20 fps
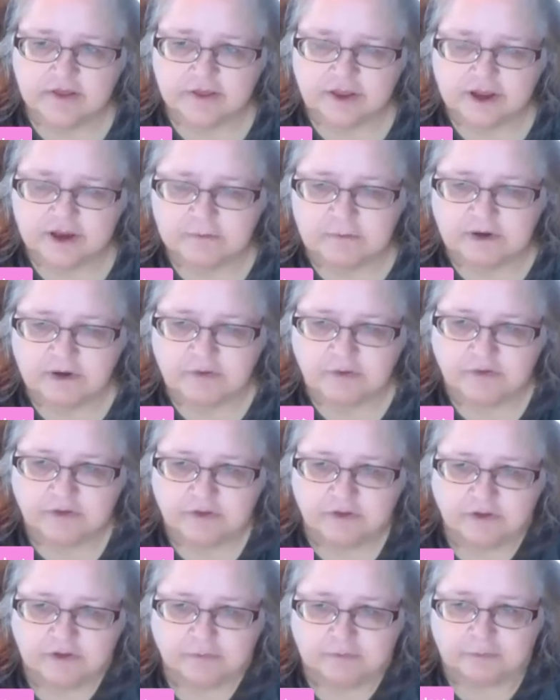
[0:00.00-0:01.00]
think about
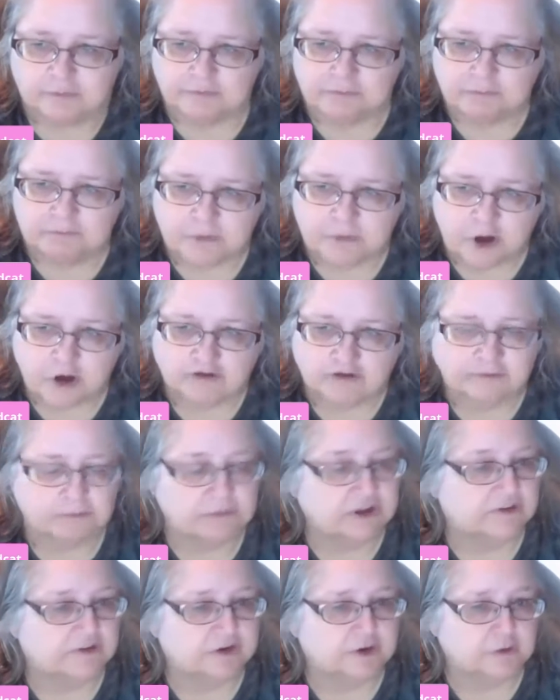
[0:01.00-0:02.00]
the
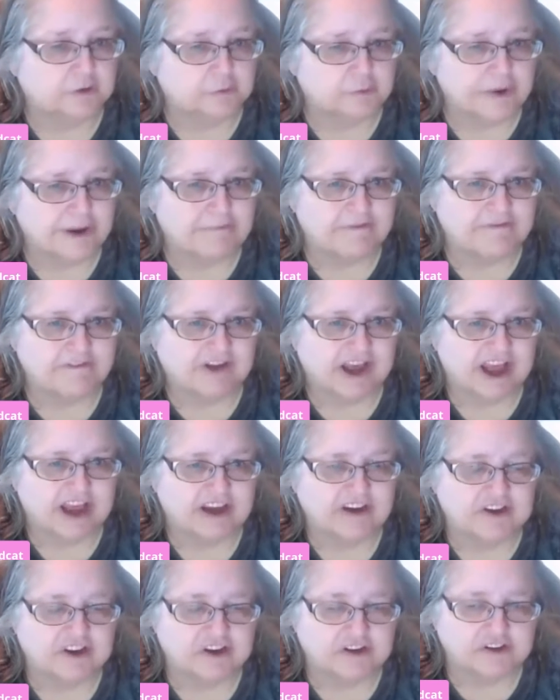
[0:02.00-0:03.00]
possibility or
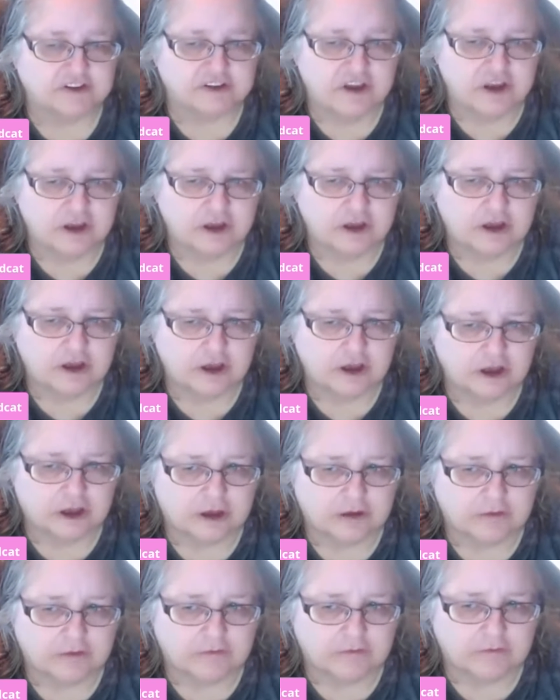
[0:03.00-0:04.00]
ramifications
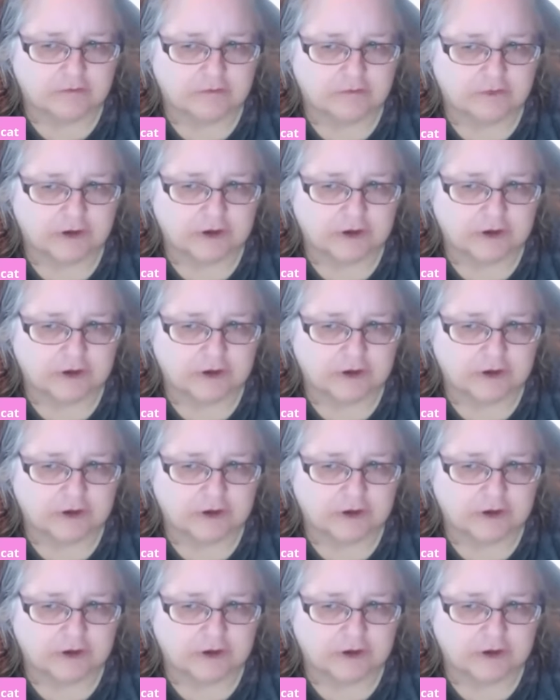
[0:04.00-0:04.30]
of